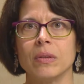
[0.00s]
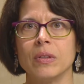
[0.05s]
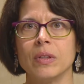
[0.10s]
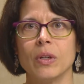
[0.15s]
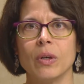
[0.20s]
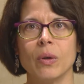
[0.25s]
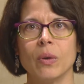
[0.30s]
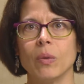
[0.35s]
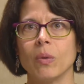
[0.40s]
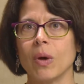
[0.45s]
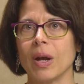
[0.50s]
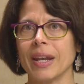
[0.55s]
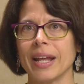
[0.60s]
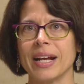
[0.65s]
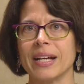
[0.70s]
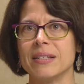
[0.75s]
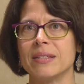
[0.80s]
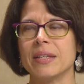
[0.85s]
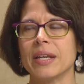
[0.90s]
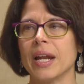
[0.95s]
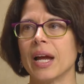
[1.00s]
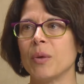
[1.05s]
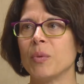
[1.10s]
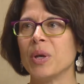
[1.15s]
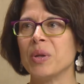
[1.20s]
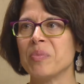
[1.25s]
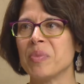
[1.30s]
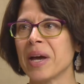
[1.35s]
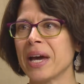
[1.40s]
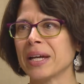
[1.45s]
you know, like I said, I
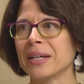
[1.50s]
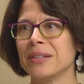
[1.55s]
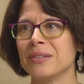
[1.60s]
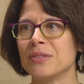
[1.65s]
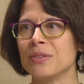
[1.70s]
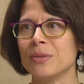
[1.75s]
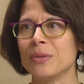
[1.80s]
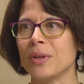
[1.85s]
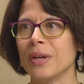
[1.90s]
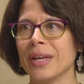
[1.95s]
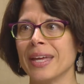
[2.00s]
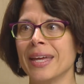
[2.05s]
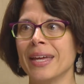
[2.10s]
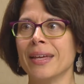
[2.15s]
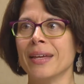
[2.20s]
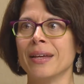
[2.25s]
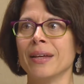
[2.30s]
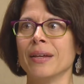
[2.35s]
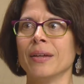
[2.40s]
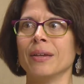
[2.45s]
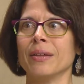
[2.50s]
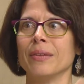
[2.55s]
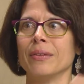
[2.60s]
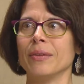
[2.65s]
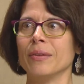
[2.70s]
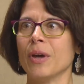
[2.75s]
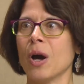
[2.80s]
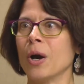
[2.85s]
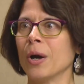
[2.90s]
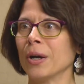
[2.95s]
went back into the
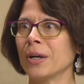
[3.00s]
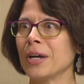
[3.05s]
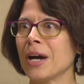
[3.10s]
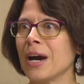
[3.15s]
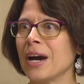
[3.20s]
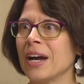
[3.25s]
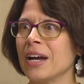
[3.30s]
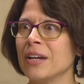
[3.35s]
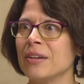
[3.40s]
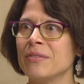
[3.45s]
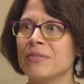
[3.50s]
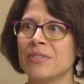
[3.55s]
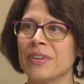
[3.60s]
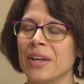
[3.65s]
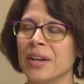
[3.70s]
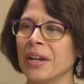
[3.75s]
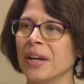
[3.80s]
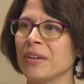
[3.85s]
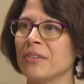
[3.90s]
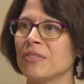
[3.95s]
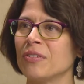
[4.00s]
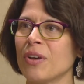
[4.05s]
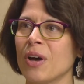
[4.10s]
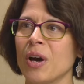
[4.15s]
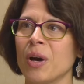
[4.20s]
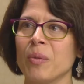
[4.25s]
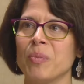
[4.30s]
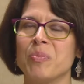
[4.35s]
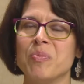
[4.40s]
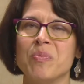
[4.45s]
archives okay. and I
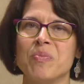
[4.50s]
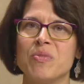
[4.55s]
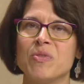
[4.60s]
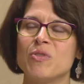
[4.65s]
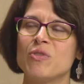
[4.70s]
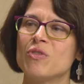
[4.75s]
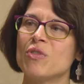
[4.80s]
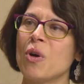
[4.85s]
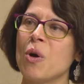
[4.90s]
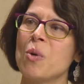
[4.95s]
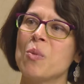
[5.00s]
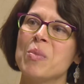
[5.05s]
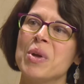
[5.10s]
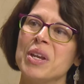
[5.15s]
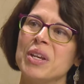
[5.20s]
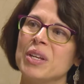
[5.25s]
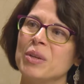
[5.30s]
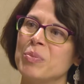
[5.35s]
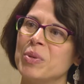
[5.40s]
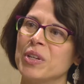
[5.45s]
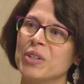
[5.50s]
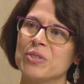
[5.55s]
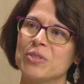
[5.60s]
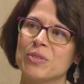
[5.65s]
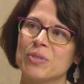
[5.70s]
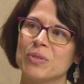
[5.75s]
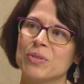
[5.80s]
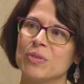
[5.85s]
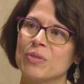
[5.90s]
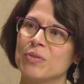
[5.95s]
saw so many
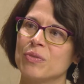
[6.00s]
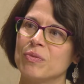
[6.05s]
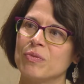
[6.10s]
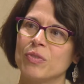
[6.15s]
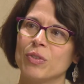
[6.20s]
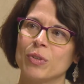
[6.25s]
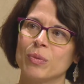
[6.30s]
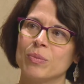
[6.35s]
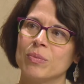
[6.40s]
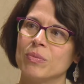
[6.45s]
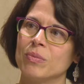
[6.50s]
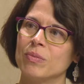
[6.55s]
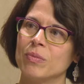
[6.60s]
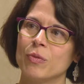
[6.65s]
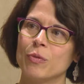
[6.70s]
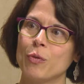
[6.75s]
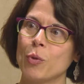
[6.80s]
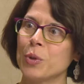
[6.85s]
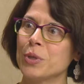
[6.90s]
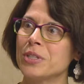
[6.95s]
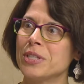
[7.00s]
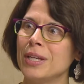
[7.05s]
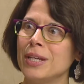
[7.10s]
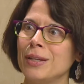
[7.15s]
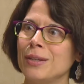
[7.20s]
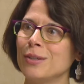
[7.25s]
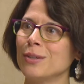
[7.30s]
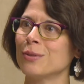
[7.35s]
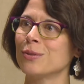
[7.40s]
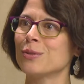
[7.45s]
pictures from
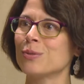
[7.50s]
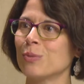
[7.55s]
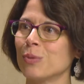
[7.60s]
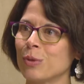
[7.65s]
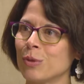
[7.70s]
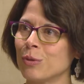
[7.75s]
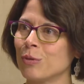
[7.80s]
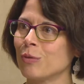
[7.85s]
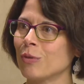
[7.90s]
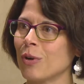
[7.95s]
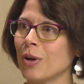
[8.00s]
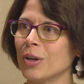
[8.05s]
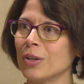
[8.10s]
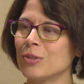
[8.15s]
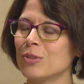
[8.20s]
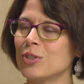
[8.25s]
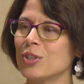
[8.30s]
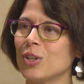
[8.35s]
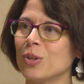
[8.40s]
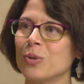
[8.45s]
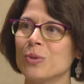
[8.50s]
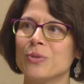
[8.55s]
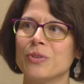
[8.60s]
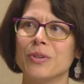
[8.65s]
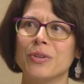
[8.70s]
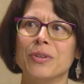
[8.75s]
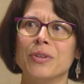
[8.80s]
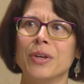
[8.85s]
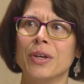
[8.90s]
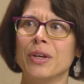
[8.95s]
14 years worth of art shows
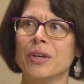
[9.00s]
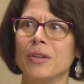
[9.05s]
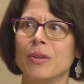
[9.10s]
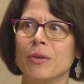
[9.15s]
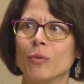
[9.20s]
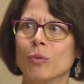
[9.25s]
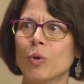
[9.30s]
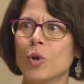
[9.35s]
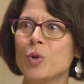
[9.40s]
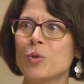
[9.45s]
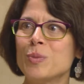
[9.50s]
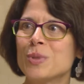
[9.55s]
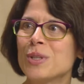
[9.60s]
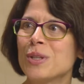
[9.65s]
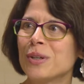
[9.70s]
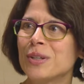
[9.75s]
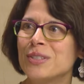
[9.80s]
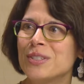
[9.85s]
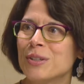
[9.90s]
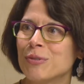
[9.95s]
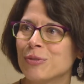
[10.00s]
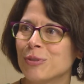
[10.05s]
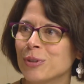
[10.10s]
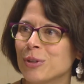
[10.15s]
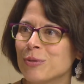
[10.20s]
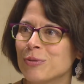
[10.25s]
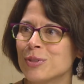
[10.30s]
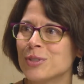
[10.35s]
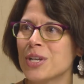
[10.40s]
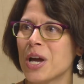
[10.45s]
and rooms look
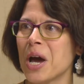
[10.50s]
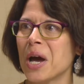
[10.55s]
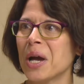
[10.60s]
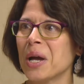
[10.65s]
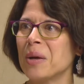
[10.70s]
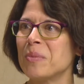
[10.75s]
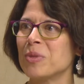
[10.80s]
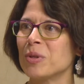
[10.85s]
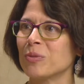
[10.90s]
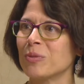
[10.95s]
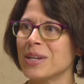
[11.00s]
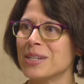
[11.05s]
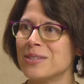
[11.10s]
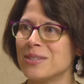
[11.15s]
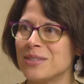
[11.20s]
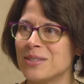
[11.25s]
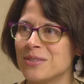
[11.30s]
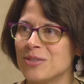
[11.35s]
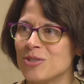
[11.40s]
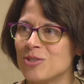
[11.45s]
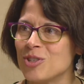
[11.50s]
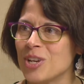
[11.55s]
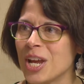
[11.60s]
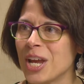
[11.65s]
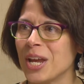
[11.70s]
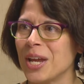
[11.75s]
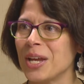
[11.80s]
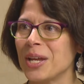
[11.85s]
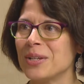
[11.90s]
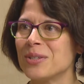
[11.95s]
different over time the residents
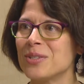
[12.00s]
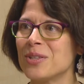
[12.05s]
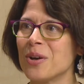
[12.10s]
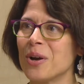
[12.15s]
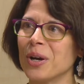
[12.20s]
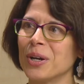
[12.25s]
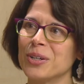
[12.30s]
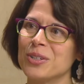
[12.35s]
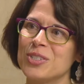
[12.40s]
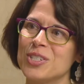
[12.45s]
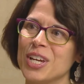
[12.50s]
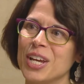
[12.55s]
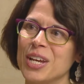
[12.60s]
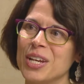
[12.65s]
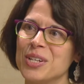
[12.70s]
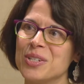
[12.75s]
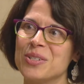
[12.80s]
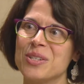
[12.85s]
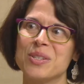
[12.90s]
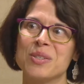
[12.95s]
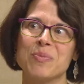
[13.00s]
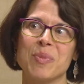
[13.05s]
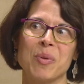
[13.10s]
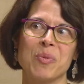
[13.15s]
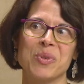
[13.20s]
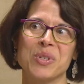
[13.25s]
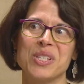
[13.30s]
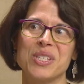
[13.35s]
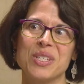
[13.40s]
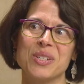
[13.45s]
change the art changes
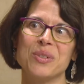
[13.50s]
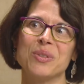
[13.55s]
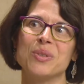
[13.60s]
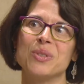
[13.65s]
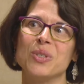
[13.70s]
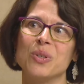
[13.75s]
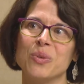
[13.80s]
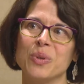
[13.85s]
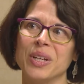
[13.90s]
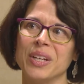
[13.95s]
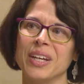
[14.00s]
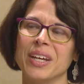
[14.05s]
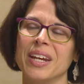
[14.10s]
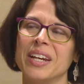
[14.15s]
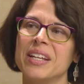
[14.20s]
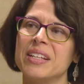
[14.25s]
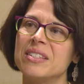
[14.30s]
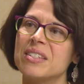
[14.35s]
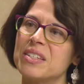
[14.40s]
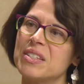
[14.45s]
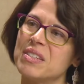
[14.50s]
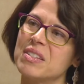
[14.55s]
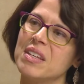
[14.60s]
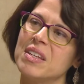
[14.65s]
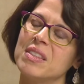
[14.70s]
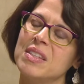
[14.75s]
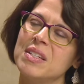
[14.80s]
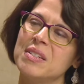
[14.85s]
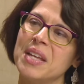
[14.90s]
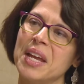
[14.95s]
but we're still doing it and it's, it's
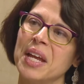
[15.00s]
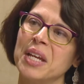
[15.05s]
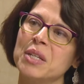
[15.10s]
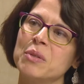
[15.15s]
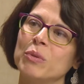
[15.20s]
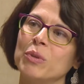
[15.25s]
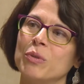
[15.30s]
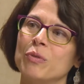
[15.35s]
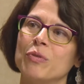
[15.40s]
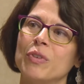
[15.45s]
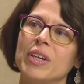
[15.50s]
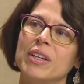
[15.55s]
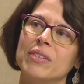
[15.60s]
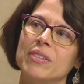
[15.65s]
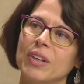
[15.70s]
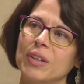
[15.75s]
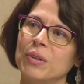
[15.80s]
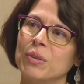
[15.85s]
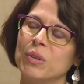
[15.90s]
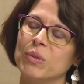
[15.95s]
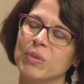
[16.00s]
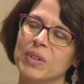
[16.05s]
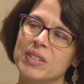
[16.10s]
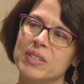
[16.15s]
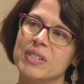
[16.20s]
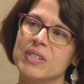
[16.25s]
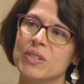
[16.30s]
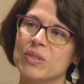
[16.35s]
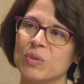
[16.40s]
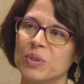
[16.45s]
these annual events i know the
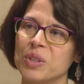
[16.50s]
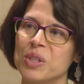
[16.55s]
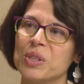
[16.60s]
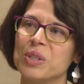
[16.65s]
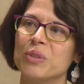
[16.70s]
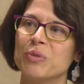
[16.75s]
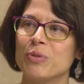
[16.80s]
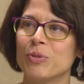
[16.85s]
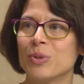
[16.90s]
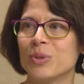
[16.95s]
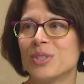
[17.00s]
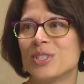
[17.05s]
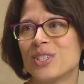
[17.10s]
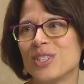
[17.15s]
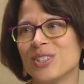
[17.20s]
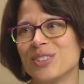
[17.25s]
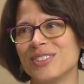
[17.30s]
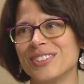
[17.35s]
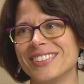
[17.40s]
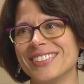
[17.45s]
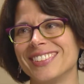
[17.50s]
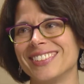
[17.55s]
residents really look forward to